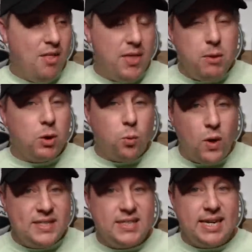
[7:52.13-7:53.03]
They were
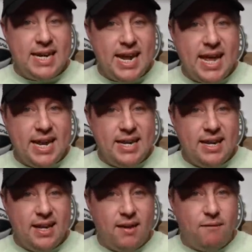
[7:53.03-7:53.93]
once again
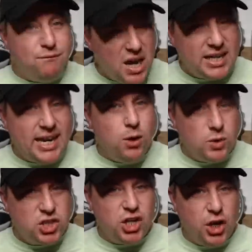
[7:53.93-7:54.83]
fucking
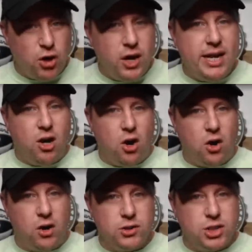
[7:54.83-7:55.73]
with security
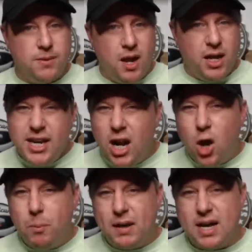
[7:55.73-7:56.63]
guards. You
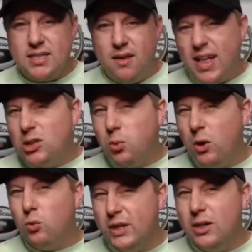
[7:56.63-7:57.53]
know, because that's
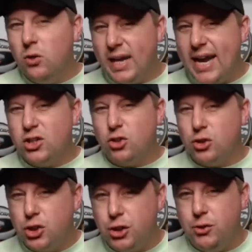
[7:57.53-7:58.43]
what real
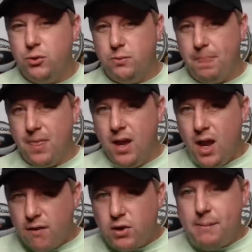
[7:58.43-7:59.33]
gangsters do.
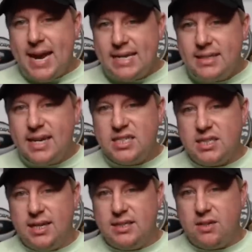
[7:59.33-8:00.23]
From a
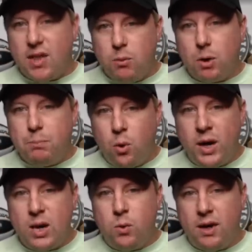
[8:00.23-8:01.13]
distance, they were
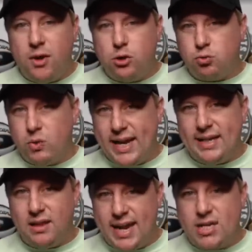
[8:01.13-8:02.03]
pointing one of those
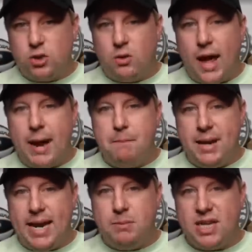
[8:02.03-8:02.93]
red laser light beams